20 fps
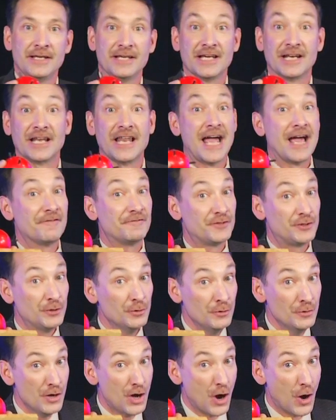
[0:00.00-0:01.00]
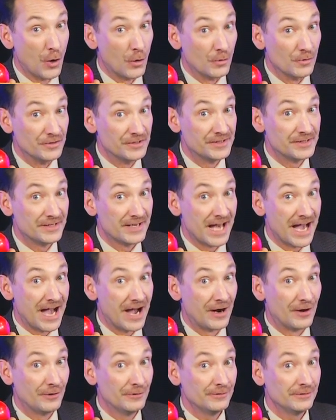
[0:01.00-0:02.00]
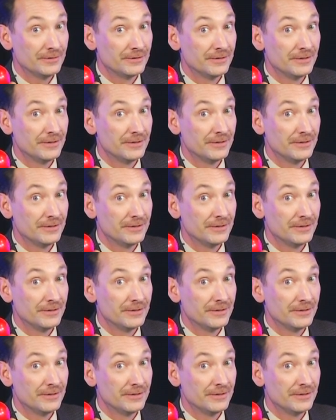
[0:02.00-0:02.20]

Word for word: It'll have two nodes now,